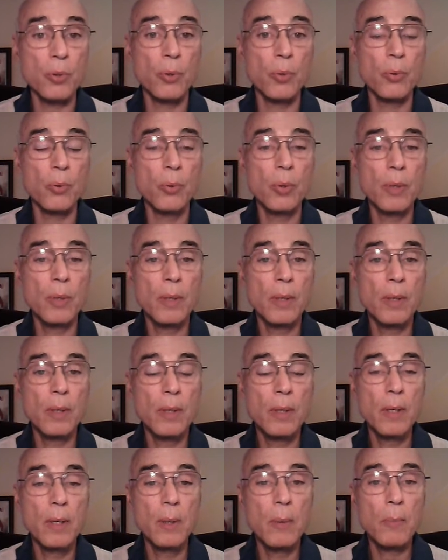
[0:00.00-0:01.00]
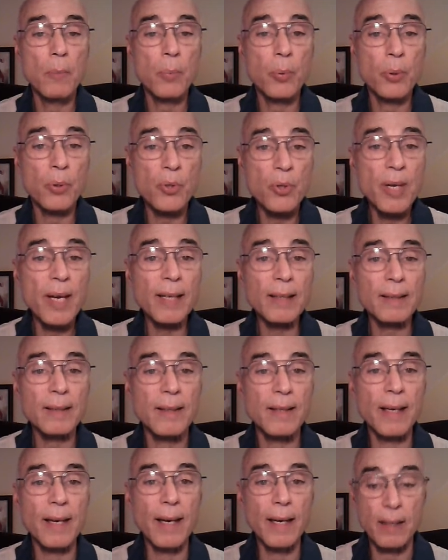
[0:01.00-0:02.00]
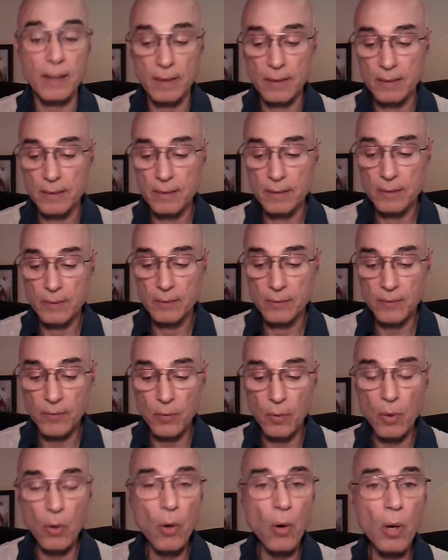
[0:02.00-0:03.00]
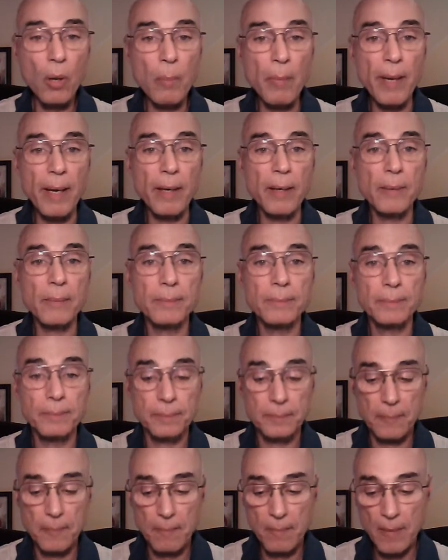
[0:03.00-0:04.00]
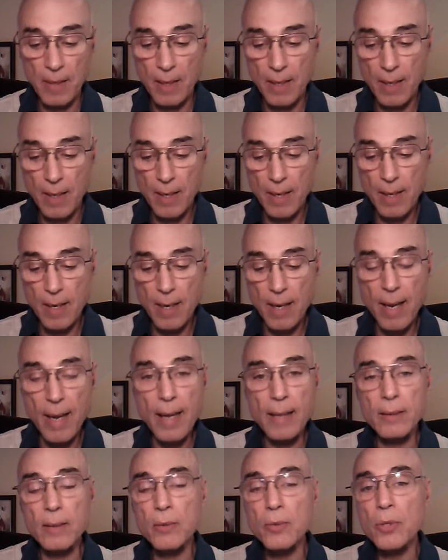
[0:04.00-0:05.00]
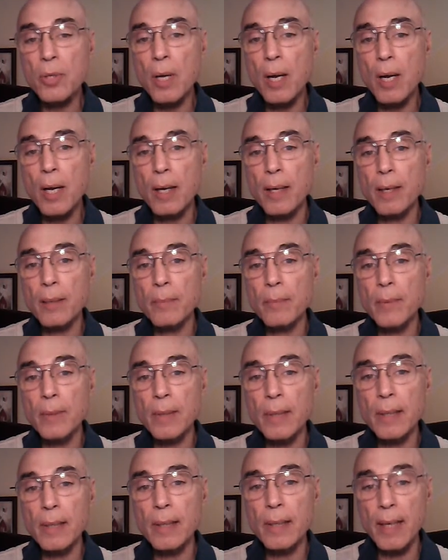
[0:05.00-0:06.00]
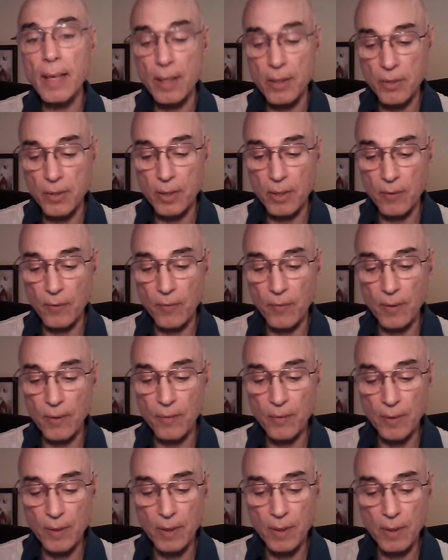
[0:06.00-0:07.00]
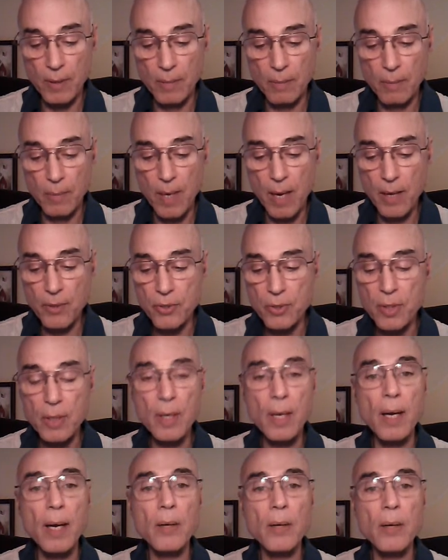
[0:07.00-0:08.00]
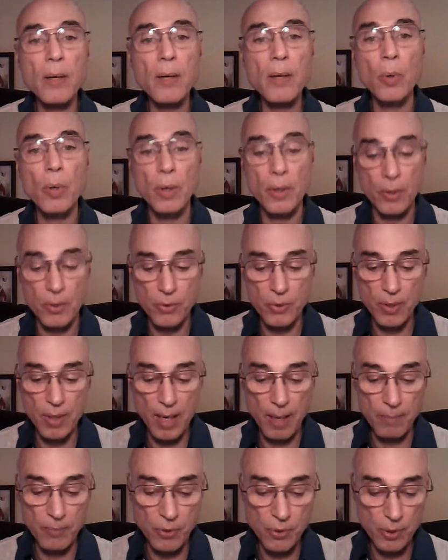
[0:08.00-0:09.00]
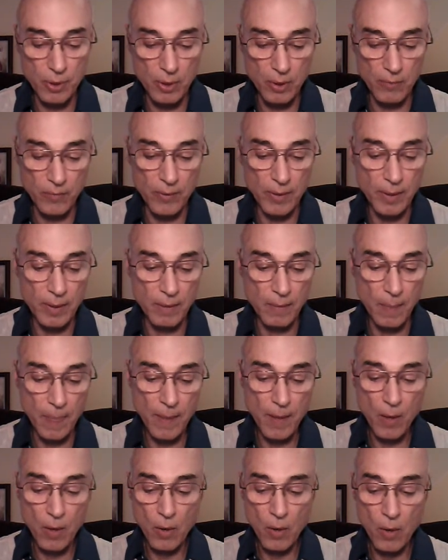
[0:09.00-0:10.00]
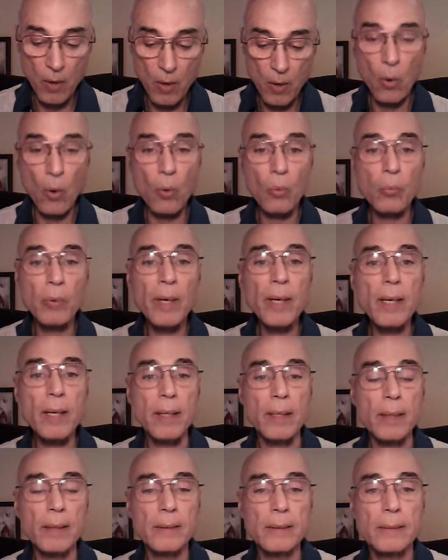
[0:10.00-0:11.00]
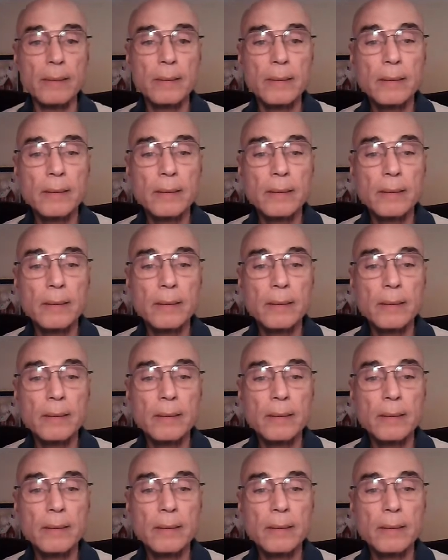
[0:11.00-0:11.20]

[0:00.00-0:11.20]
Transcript: to protect that for all men. At the time, in 1850, Bastiat was observing already